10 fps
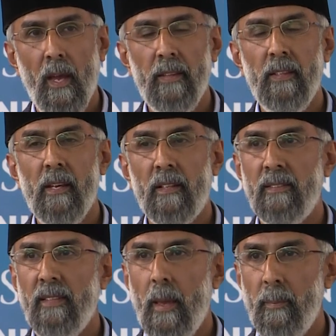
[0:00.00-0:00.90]
and they
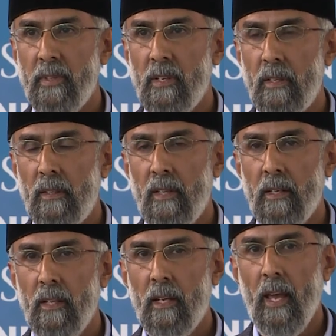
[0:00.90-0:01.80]
accept
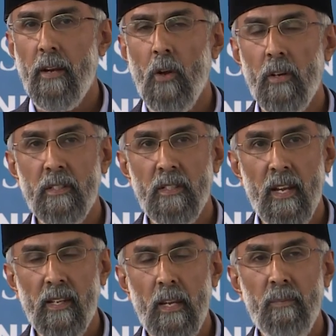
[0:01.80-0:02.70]
that they cannot
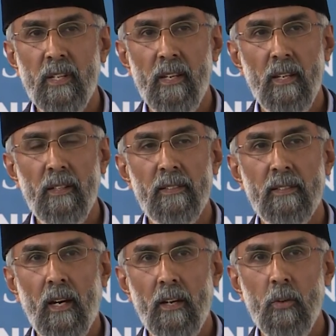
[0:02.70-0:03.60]
keep taking
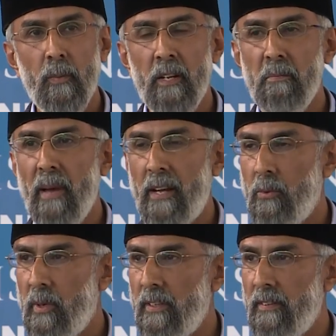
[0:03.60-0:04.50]
this argument
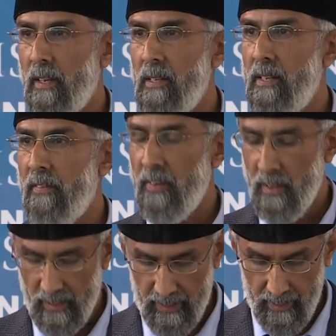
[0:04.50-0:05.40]
backwards
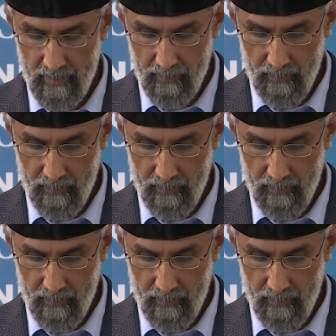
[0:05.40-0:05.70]
indefinitely.